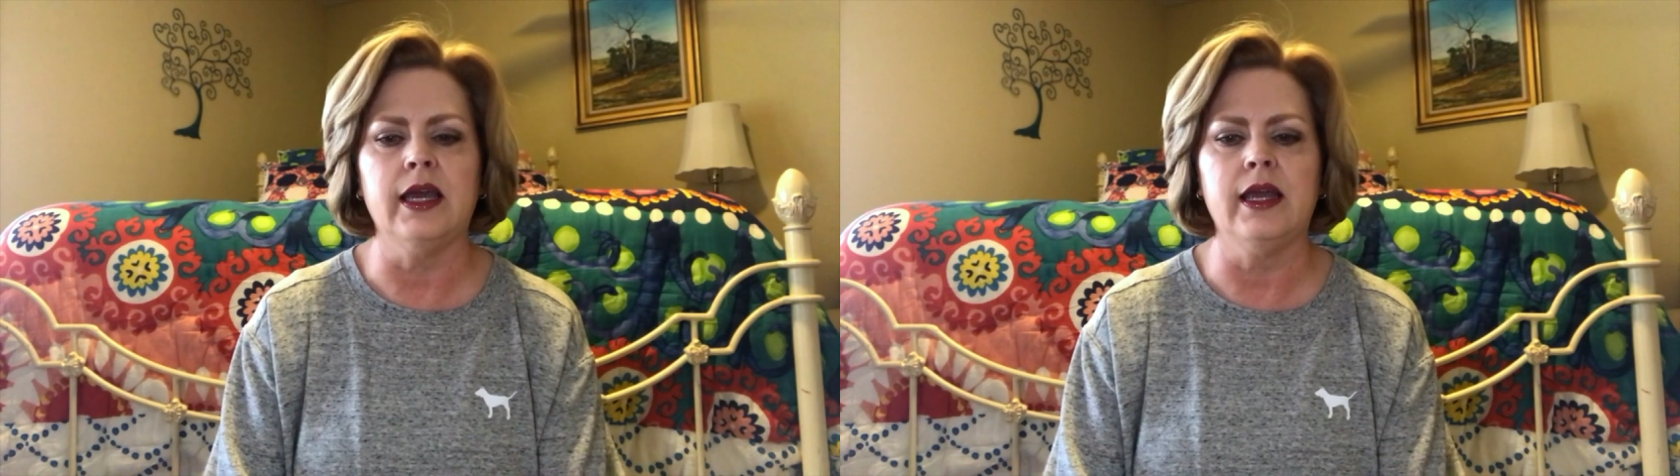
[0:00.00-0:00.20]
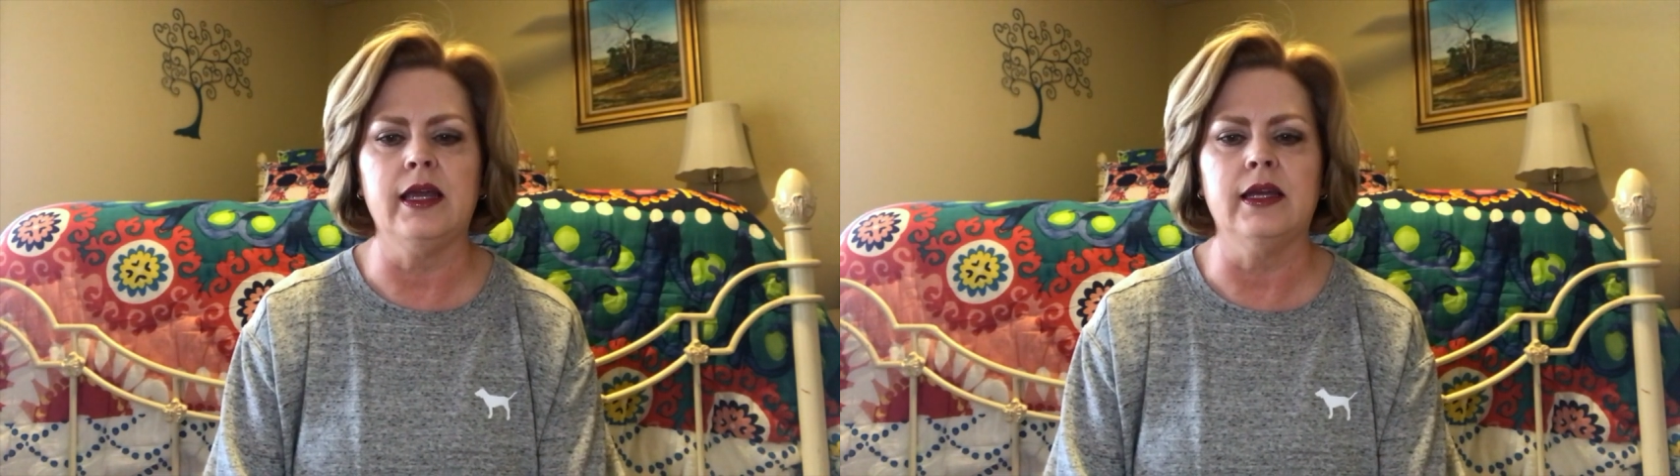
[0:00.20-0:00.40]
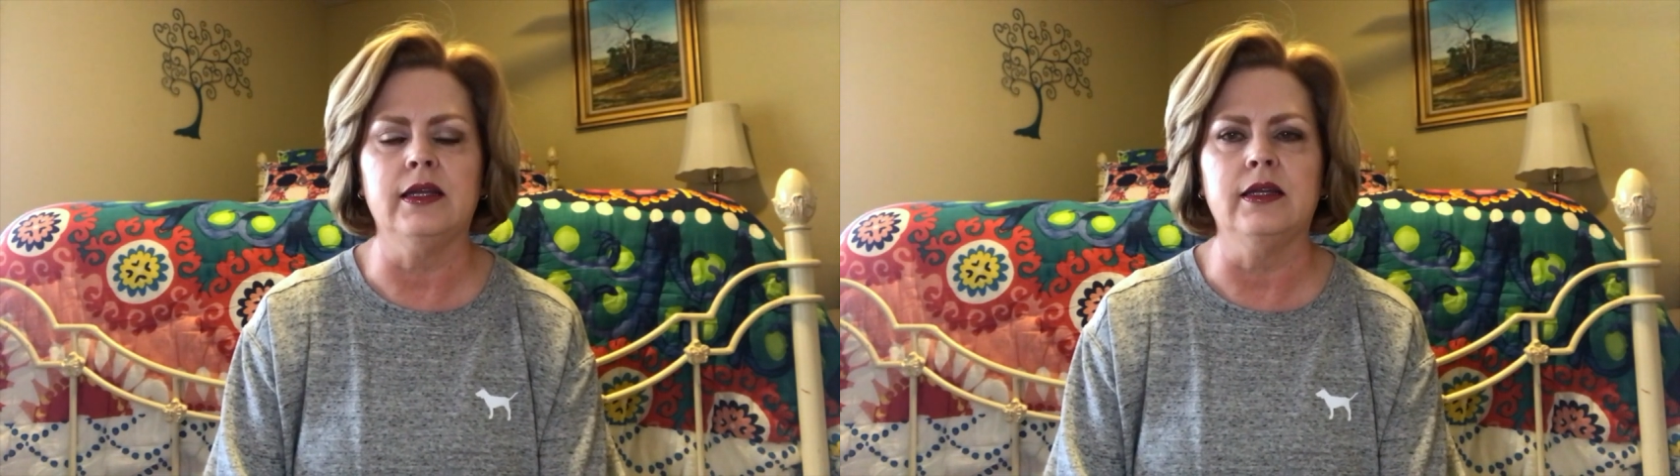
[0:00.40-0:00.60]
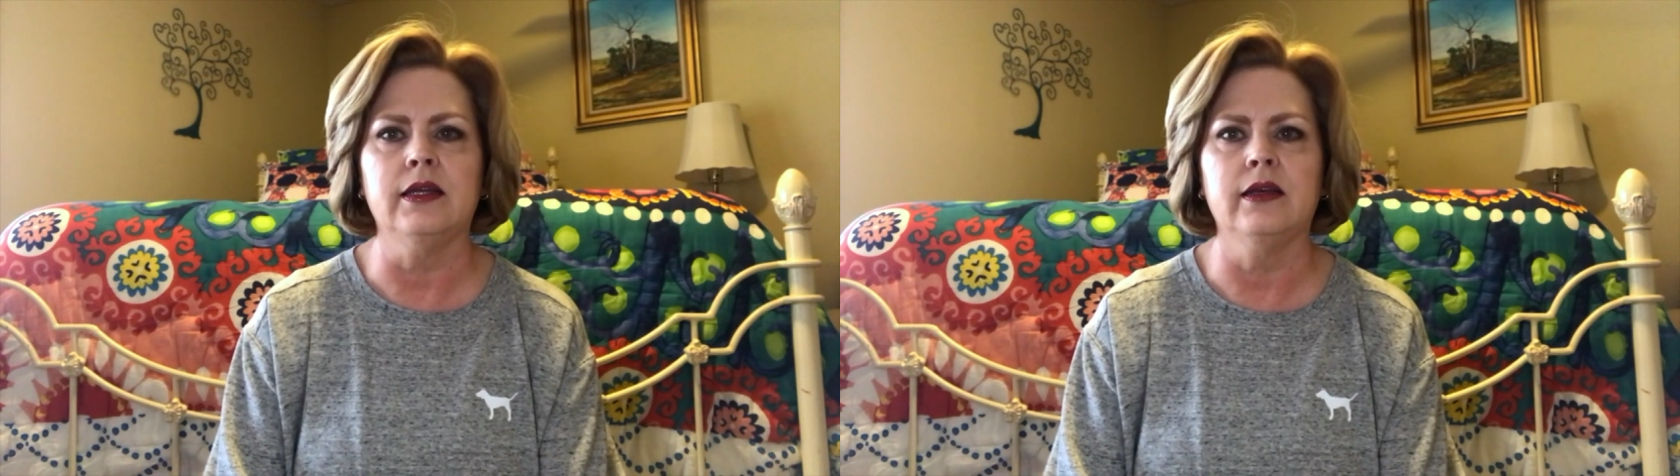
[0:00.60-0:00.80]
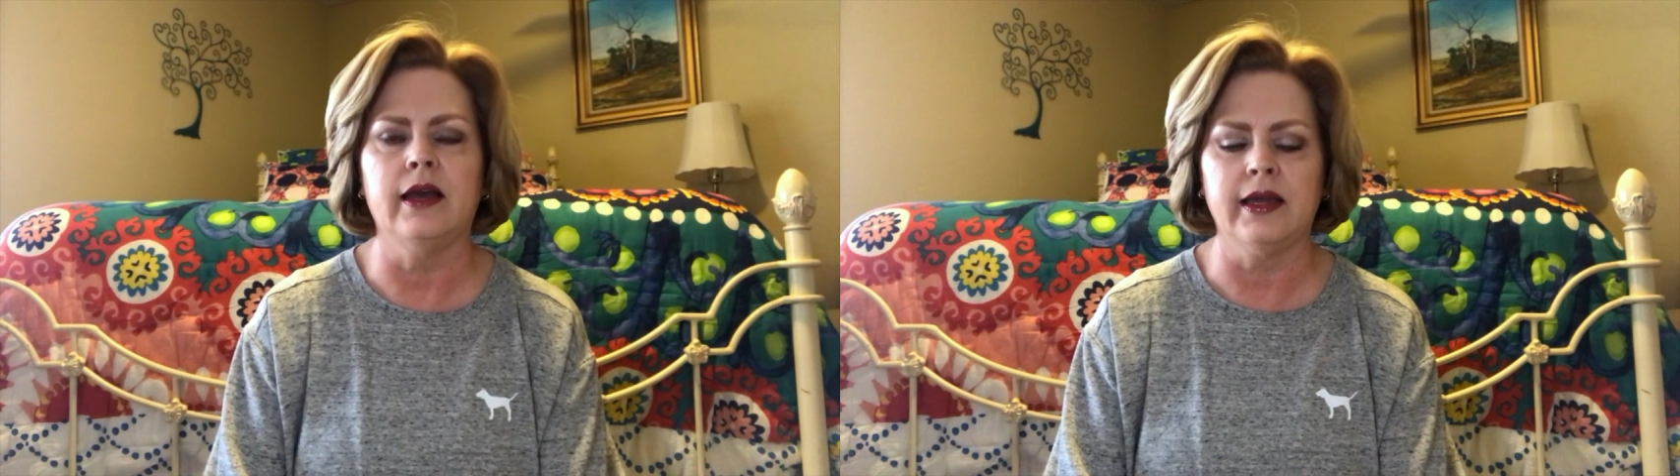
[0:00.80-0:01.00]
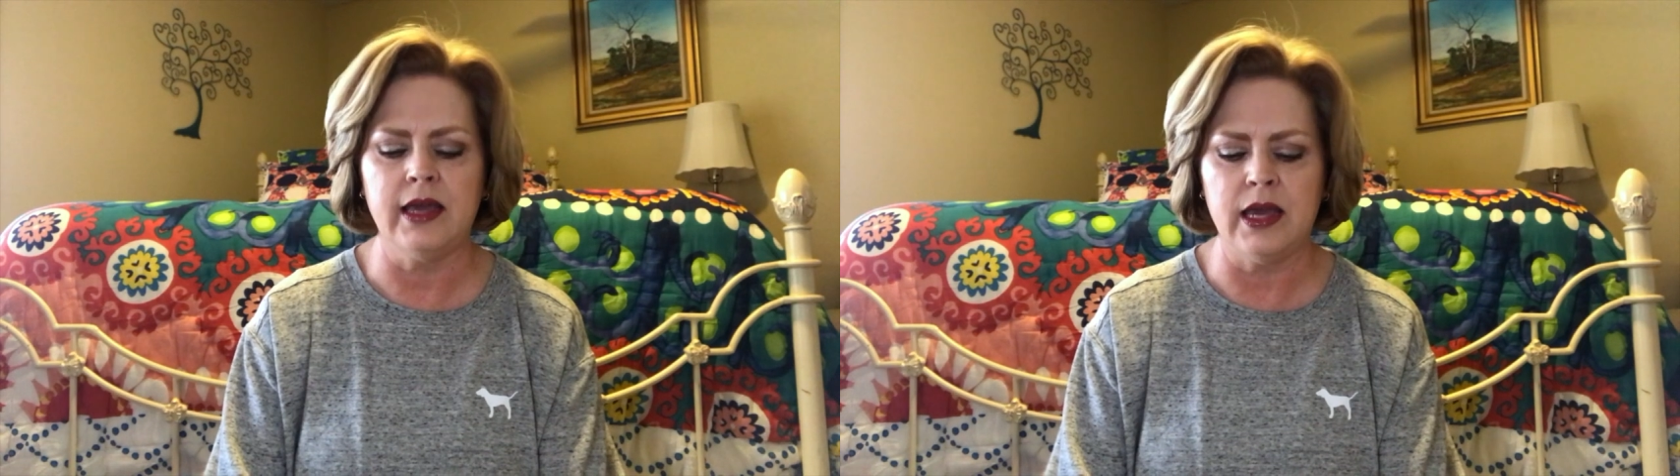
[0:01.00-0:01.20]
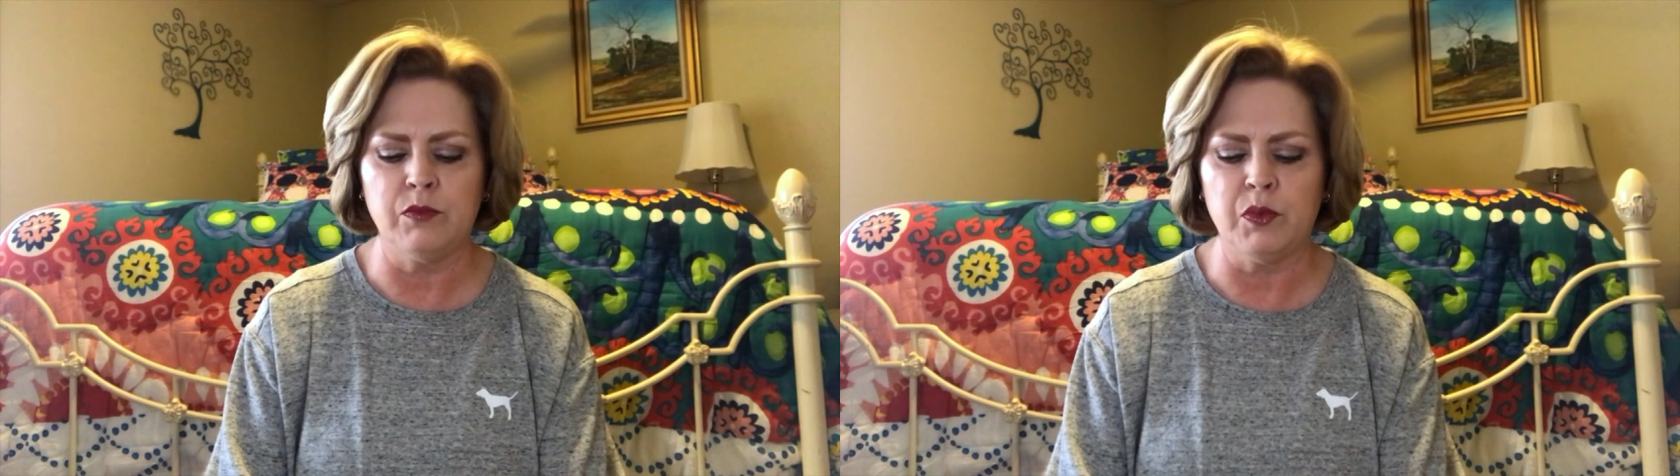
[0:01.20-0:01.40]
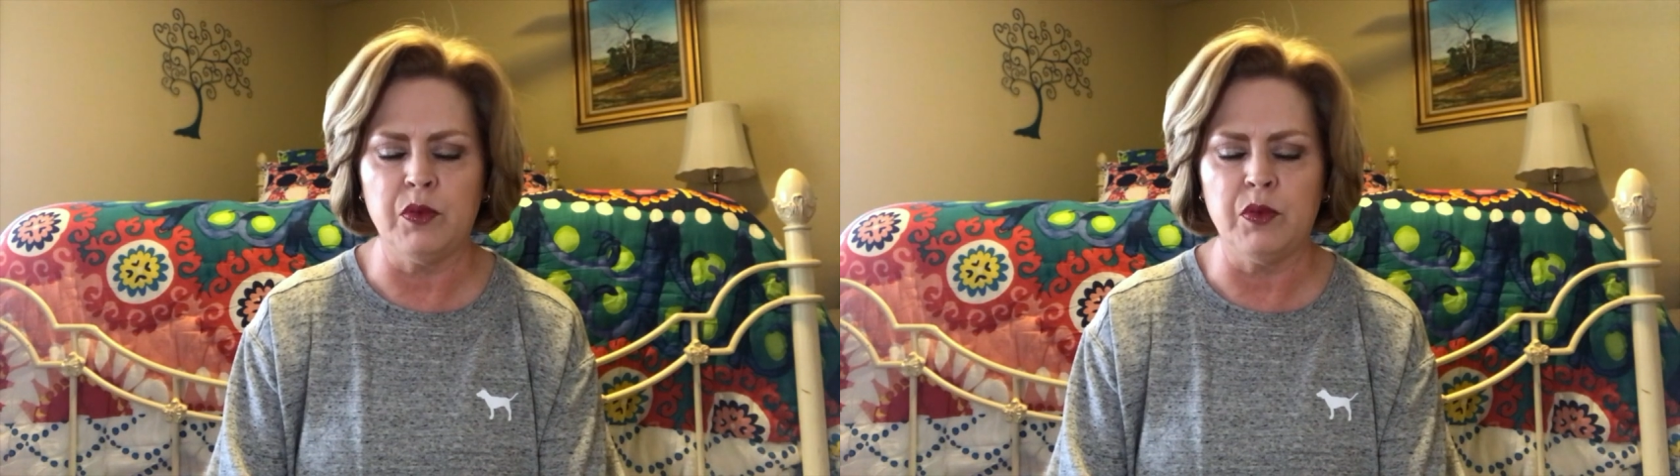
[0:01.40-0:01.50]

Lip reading: and I came